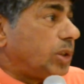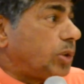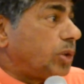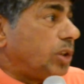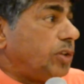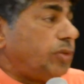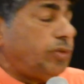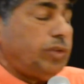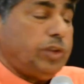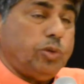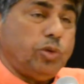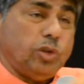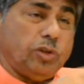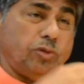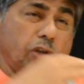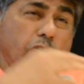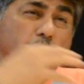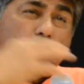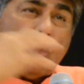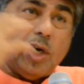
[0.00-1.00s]
So if
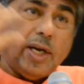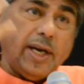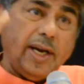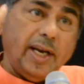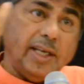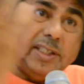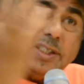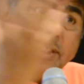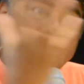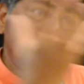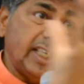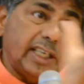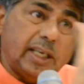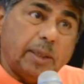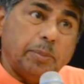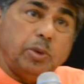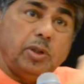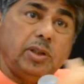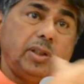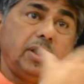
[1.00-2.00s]
you are organized as a
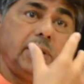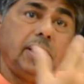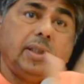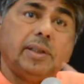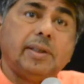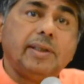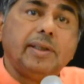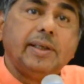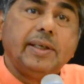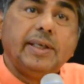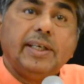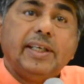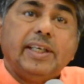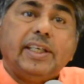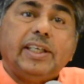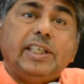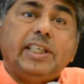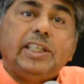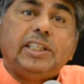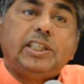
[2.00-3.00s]
community,
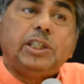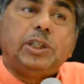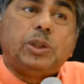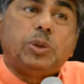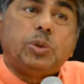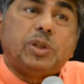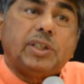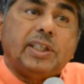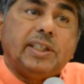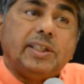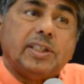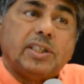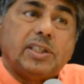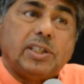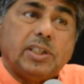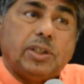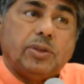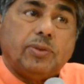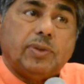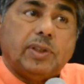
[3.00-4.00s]
easy to change the
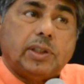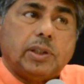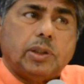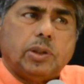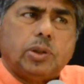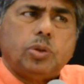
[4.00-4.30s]
situation.